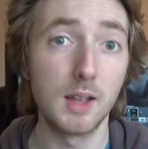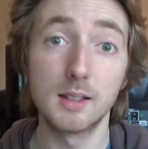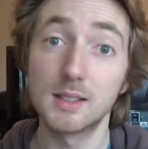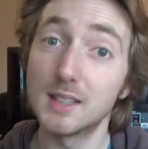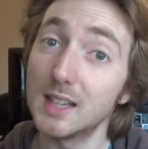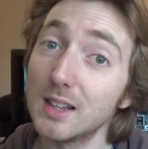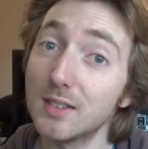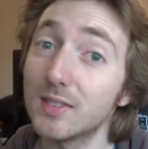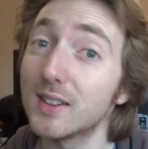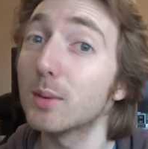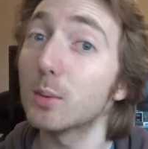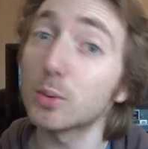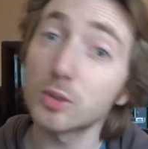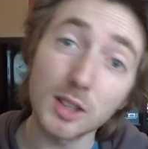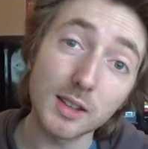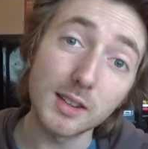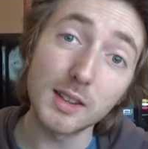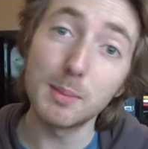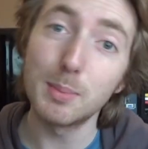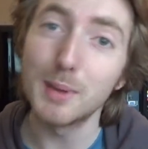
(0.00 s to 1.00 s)
TV will
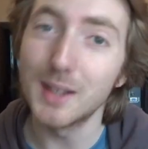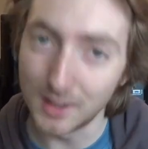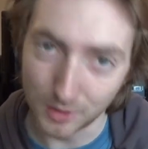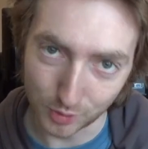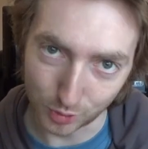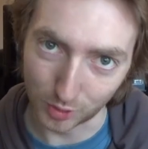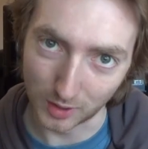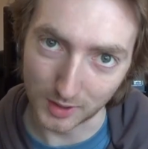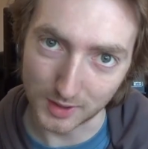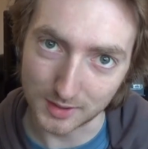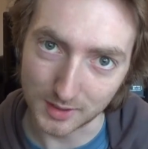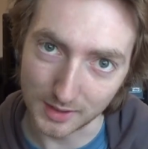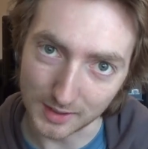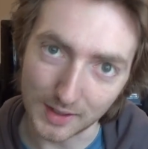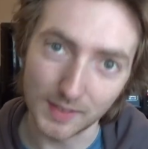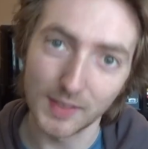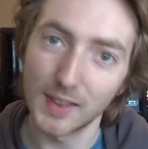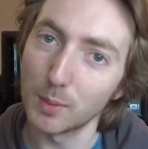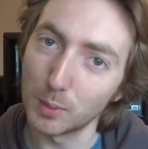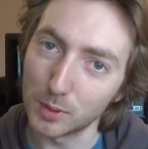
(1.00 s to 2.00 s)
suddenly be interested
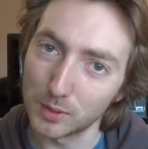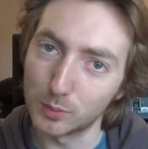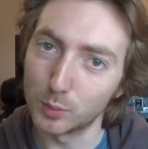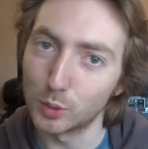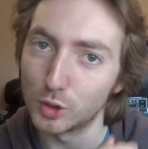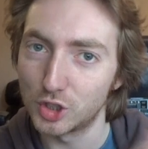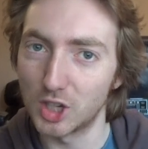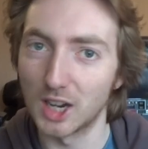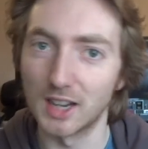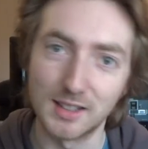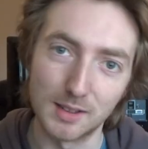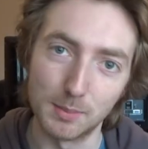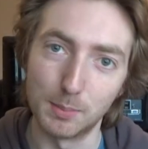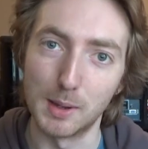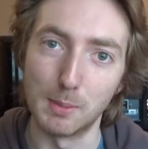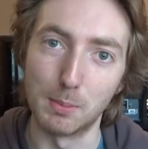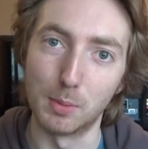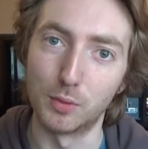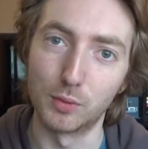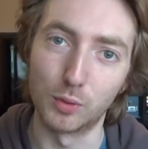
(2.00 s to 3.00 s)
and they will have rejected
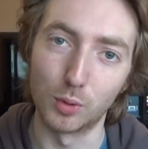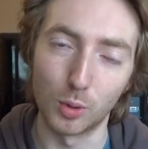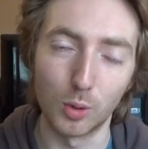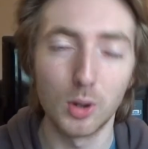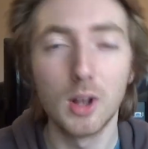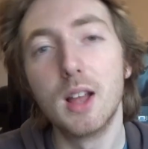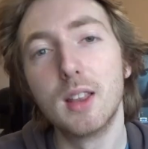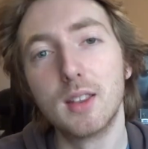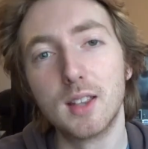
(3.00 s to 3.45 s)
me before.